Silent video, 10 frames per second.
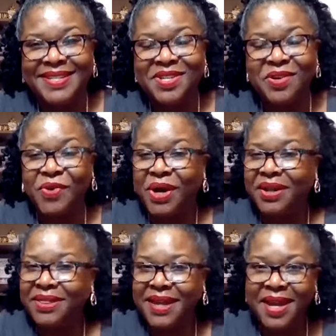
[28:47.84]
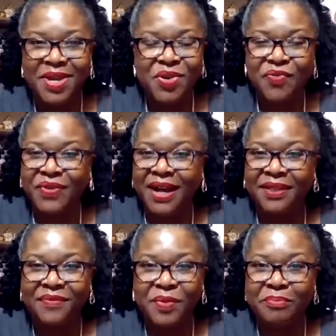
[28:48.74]
So far, thank you,
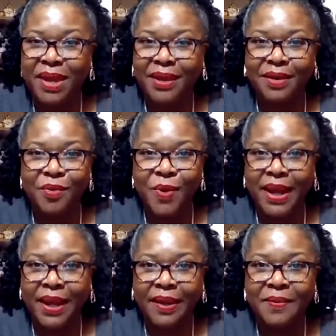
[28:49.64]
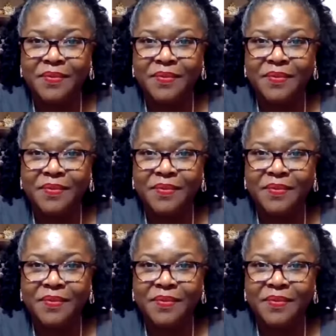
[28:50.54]
Father, for making a way.